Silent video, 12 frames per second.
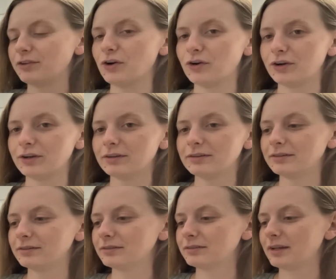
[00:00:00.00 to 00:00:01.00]
yarn
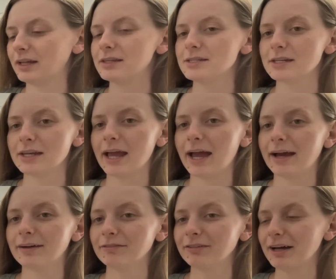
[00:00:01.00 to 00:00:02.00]
and didn't
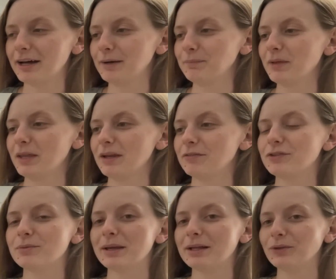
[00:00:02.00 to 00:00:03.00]
have enough to
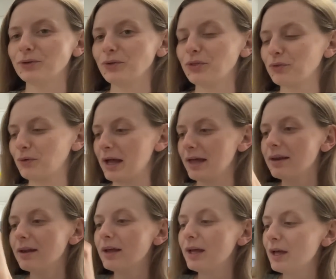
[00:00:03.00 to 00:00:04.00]
make a little thread.
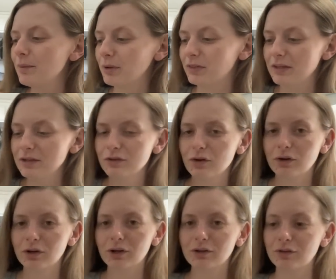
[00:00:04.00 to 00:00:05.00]
But these
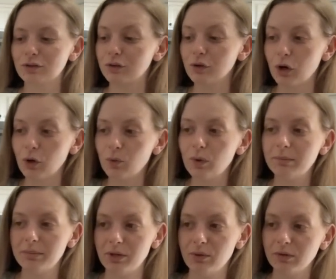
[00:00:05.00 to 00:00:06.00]
are so
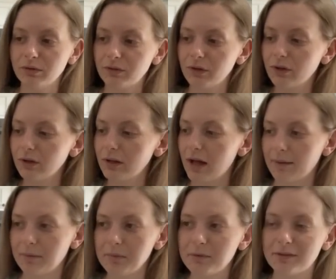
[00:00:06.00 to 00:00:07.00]
beautiful. I'm
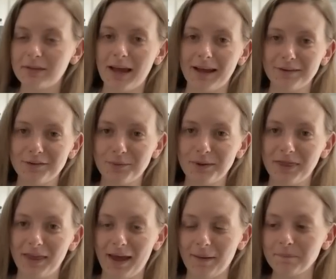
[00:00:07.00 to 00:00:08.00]
obsessed with
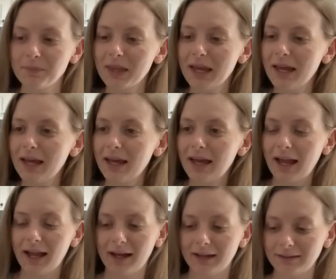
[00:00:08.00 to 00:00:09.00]
them.
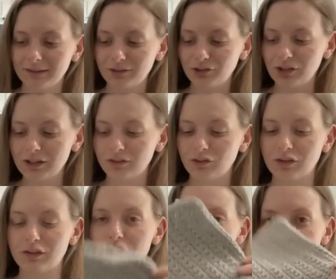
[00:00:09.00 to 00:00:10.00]
And she is
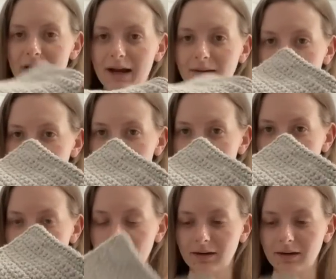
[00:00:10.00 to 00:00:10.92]
just so talented.